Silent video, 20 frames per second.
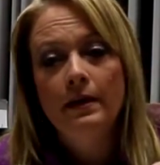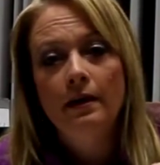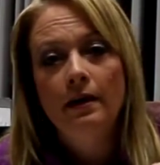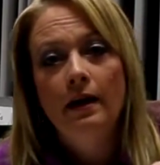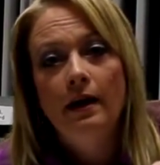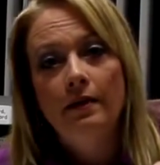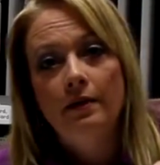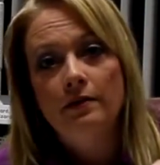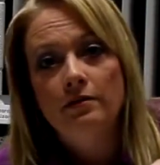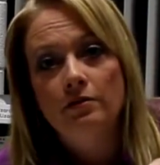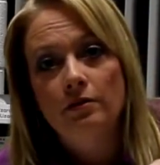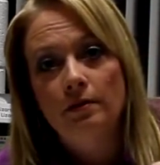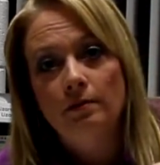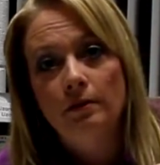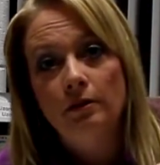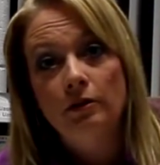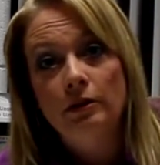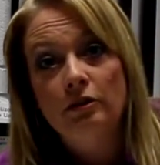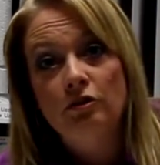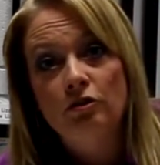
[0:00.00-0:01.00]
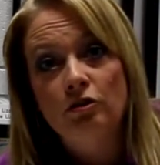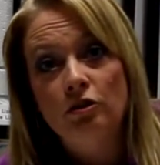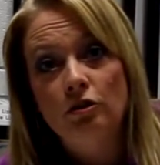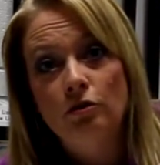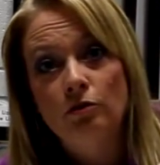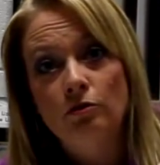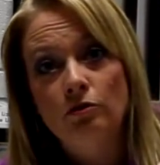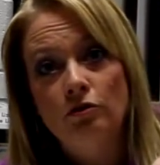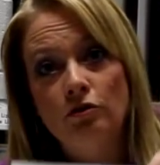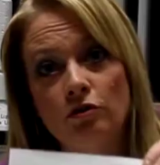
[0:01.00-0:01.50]
and that's what I'm going to
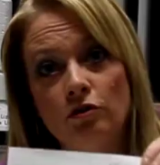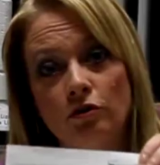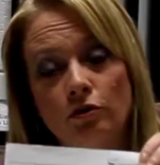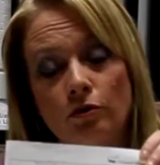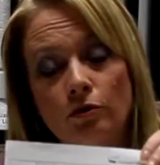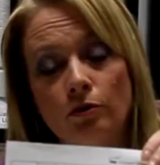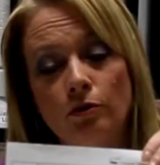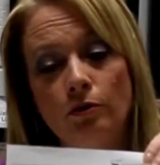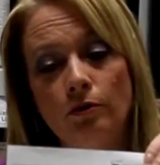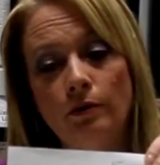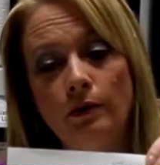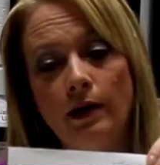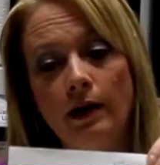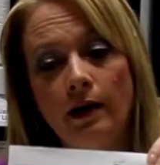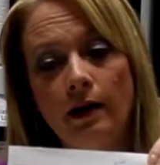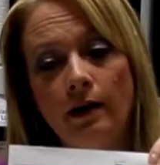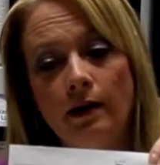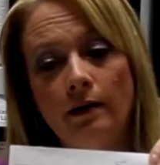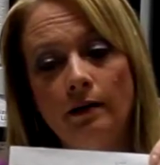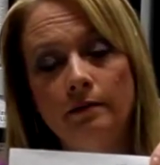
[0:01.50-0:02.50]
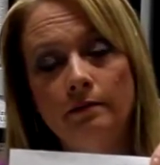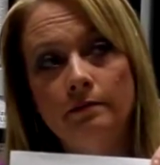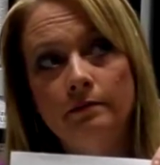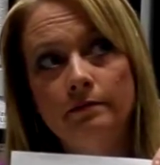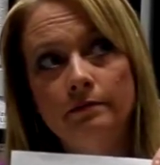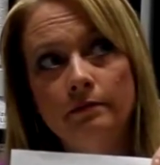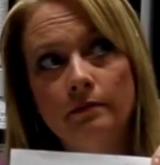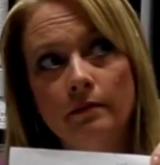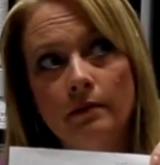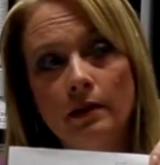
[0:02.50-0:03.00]
use to
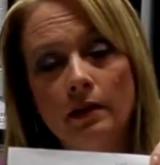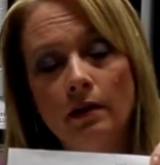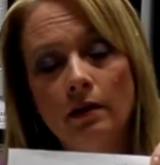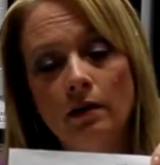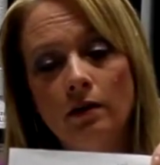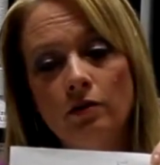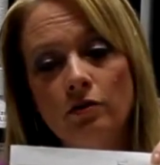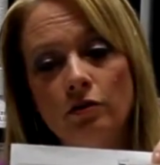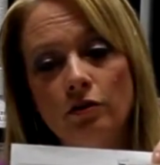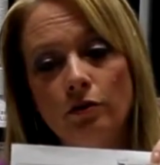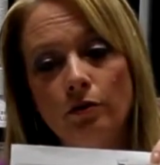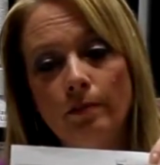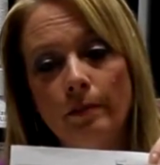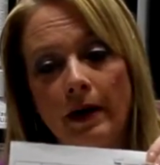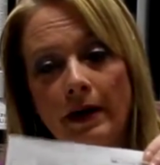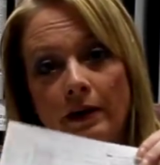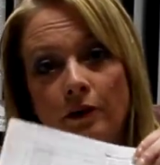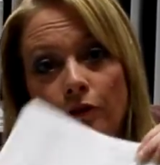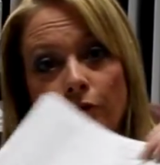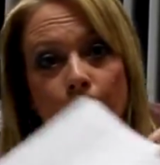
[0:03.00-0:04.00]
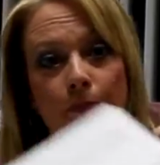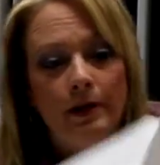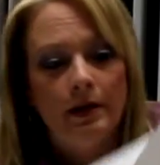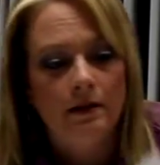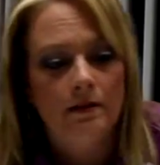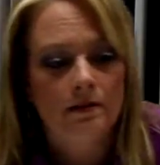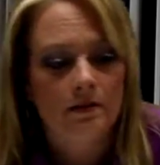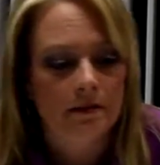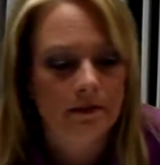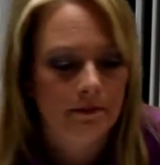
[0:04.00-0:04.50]
do my
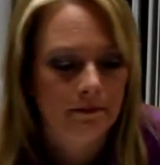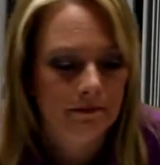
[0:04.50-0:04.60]
groupings.